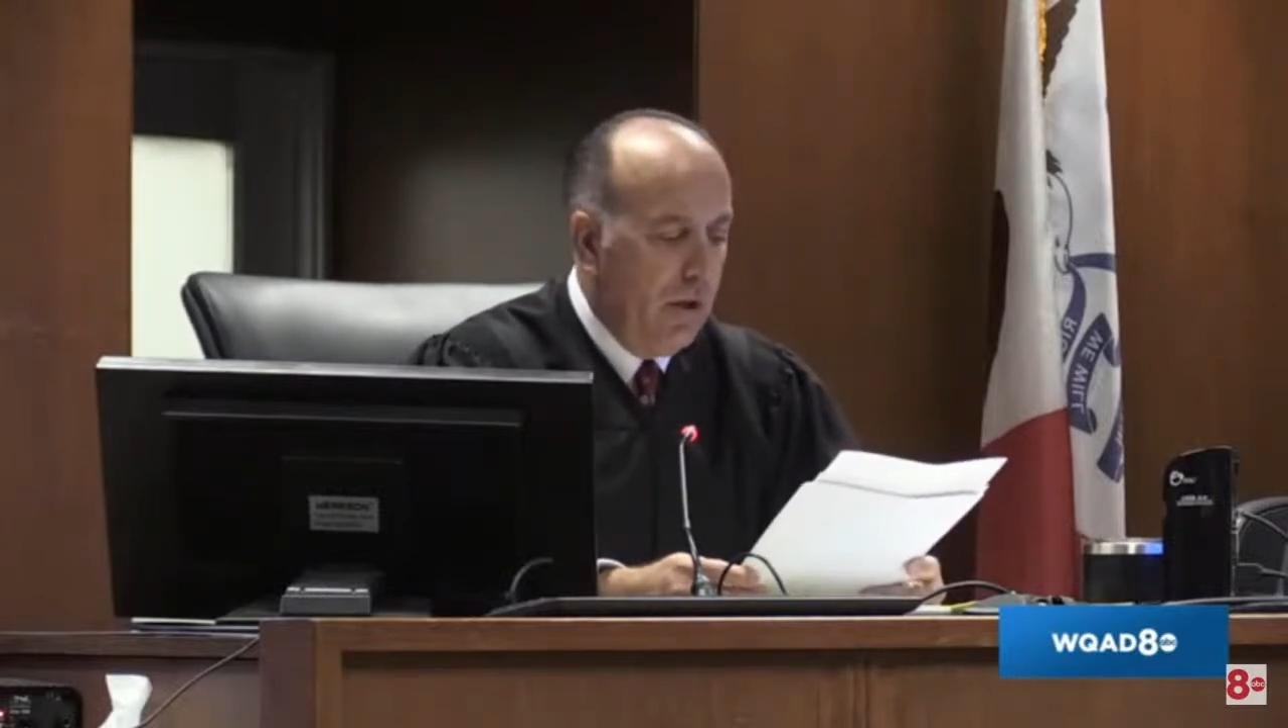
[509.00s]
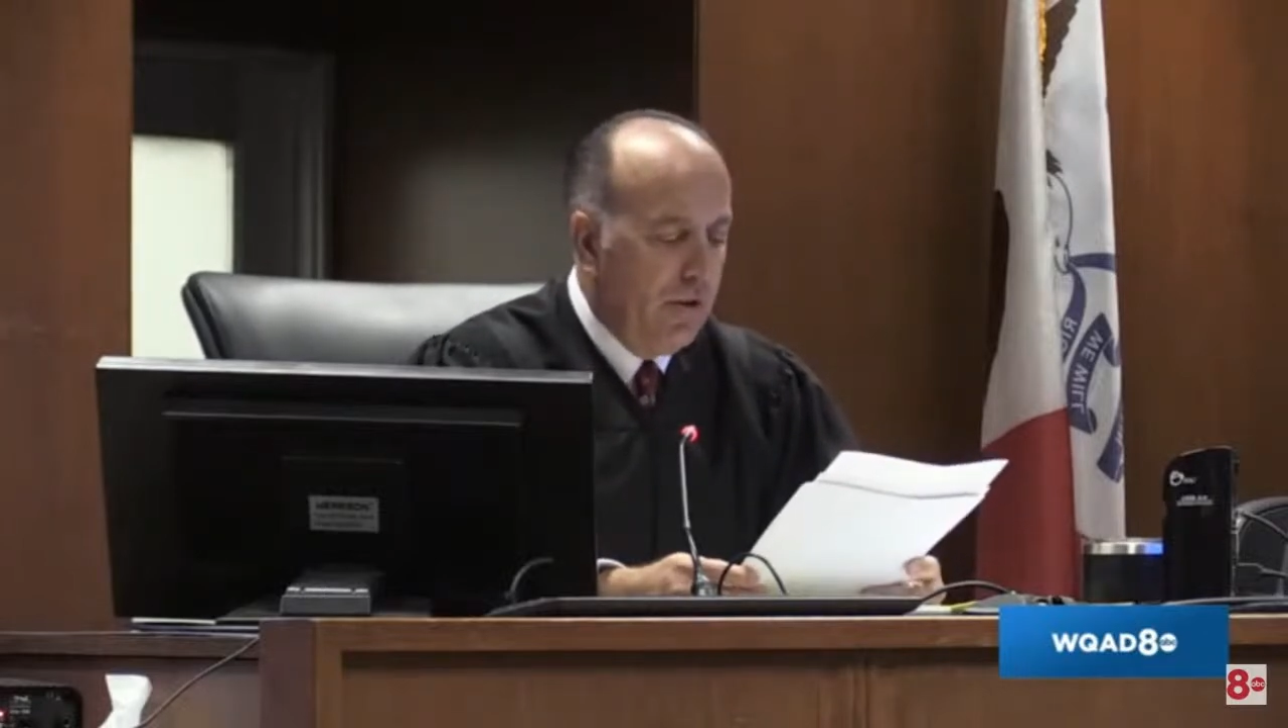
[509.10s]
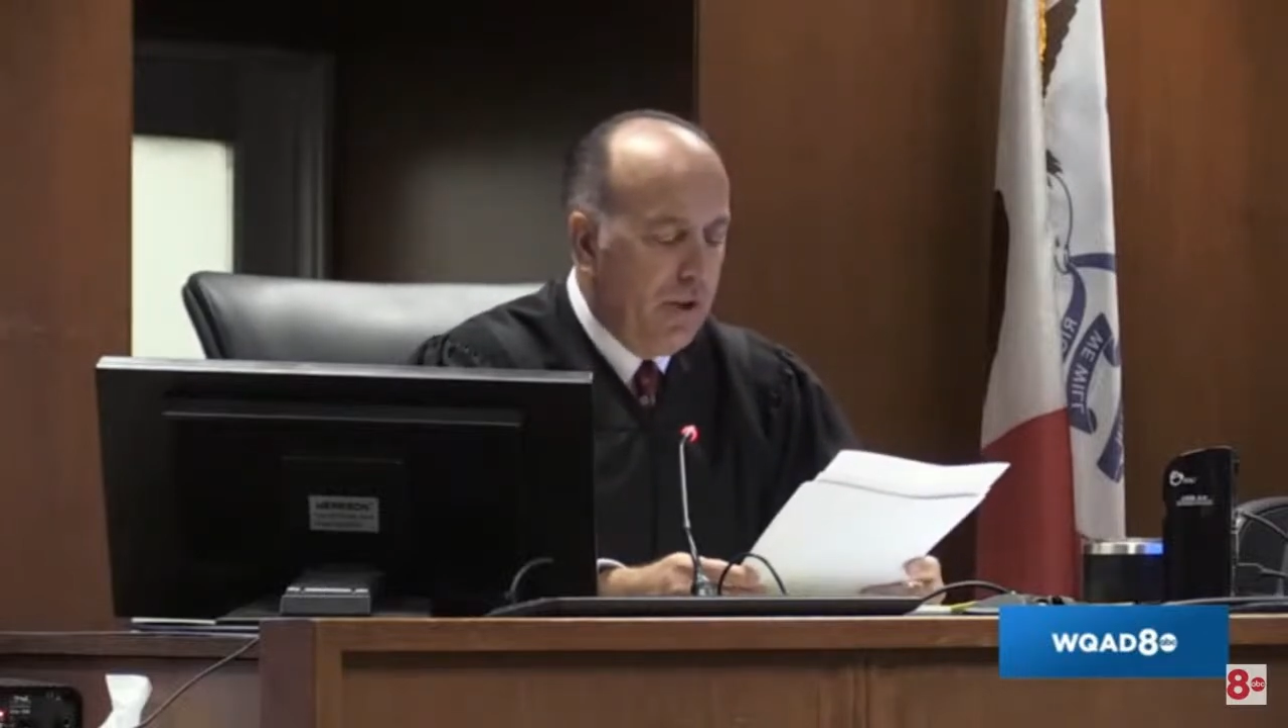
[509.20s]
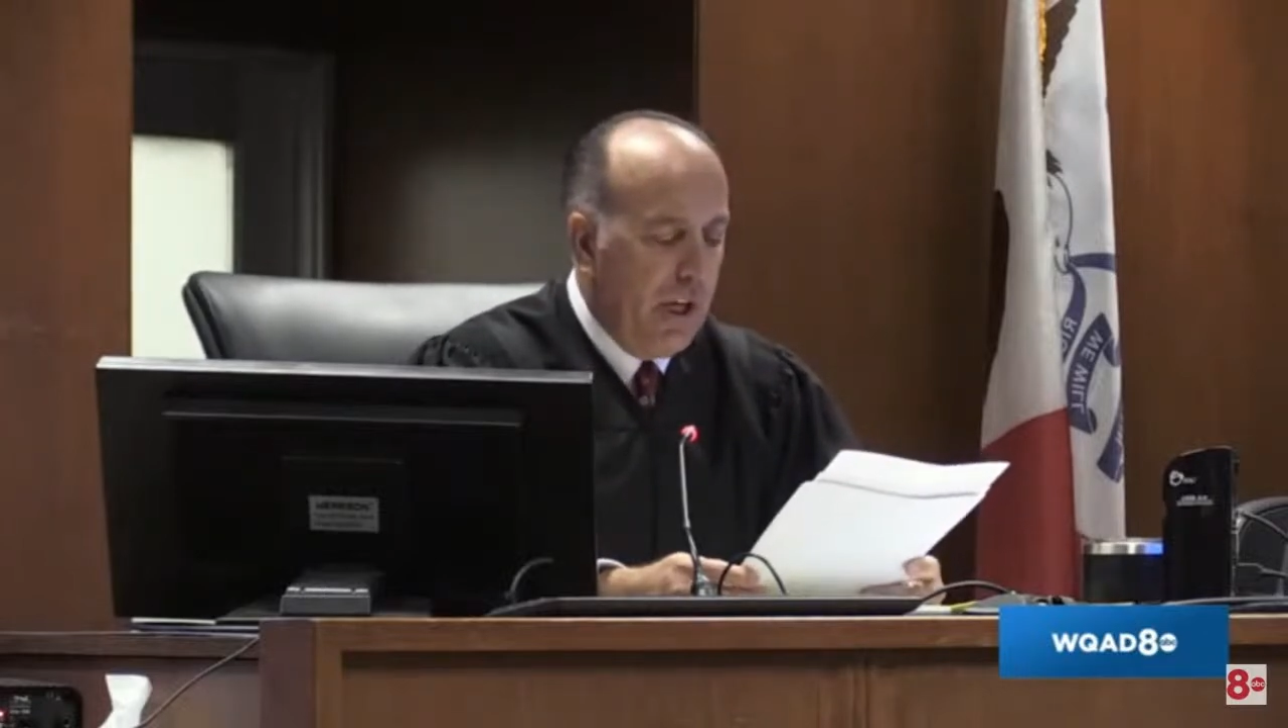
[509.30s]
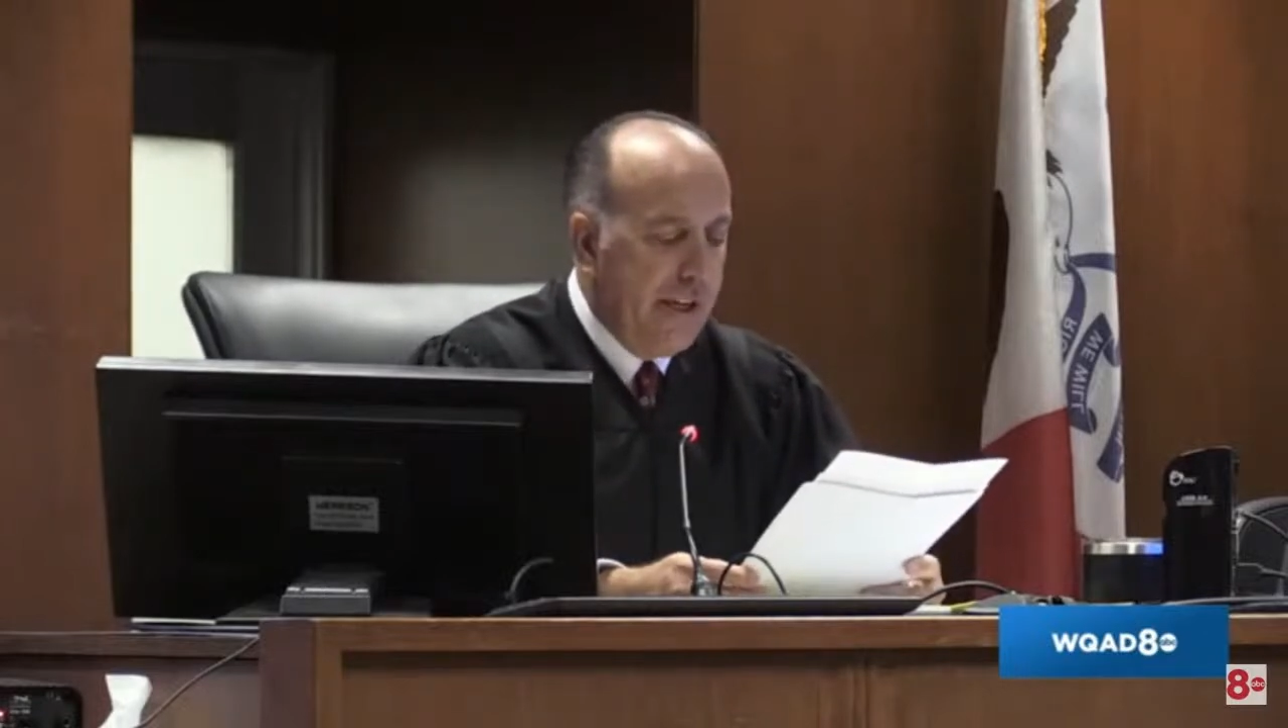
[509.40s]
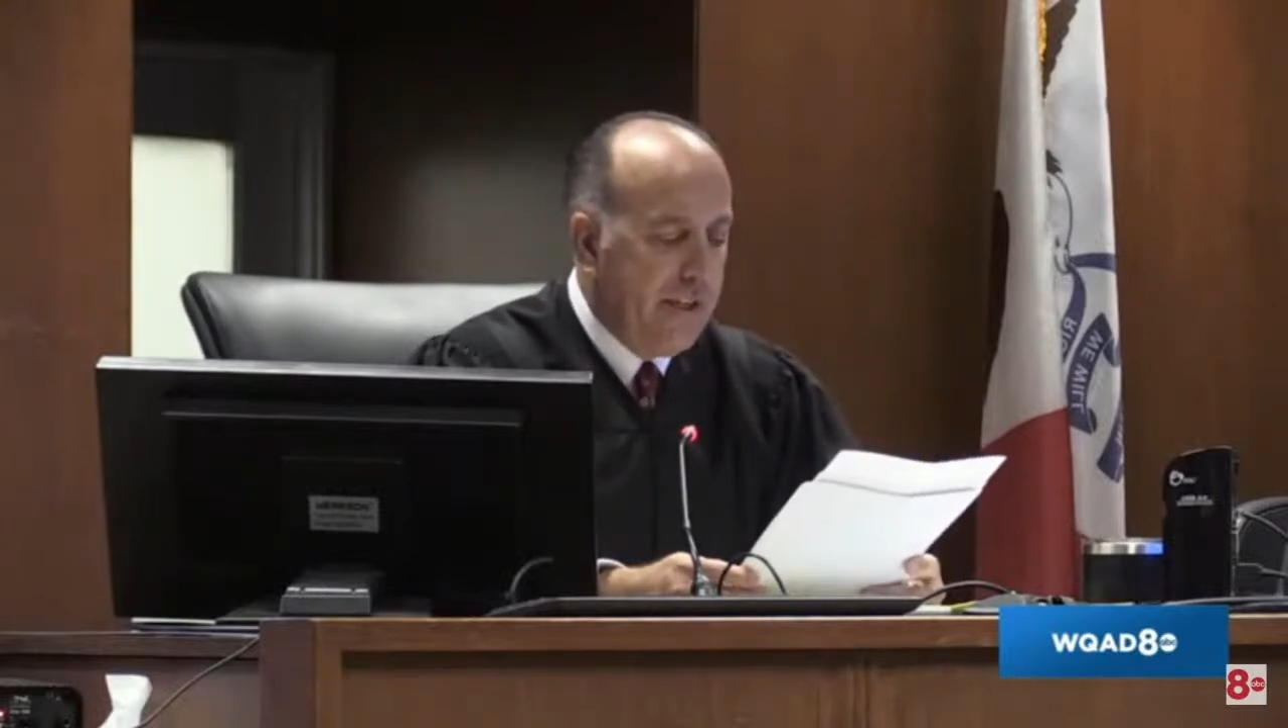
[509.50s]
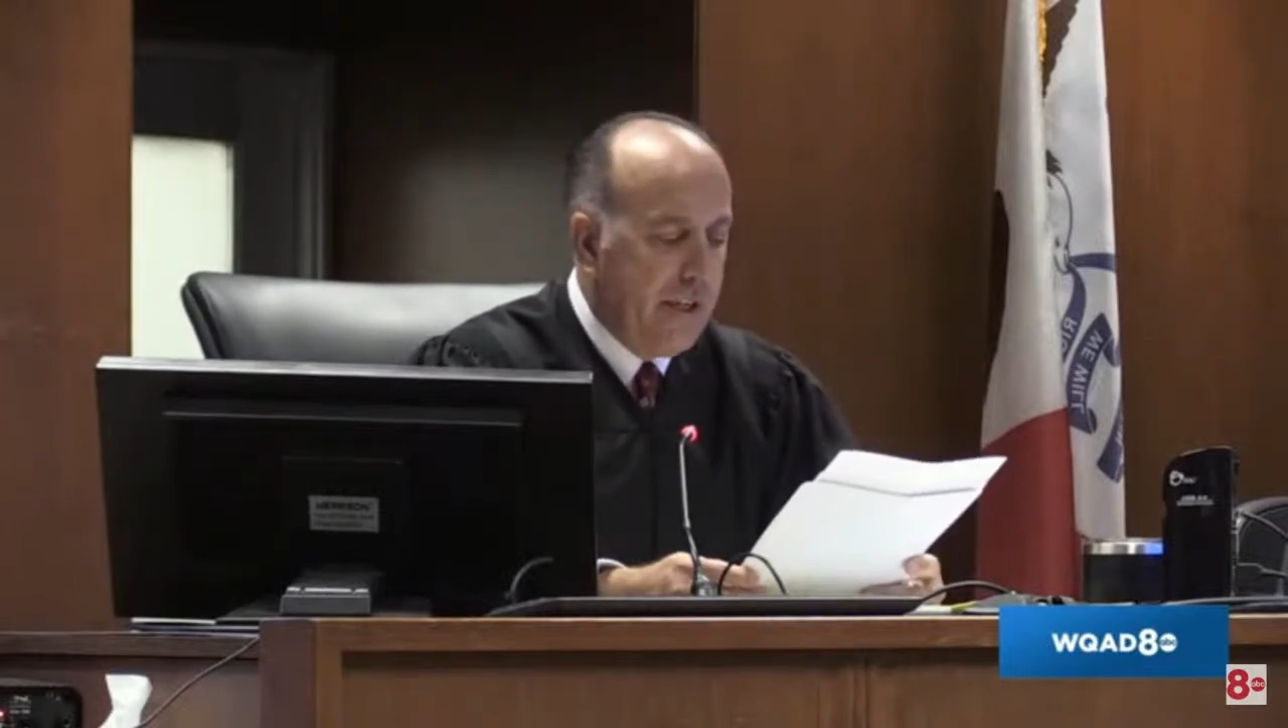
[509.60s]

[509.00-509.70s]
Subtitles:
On July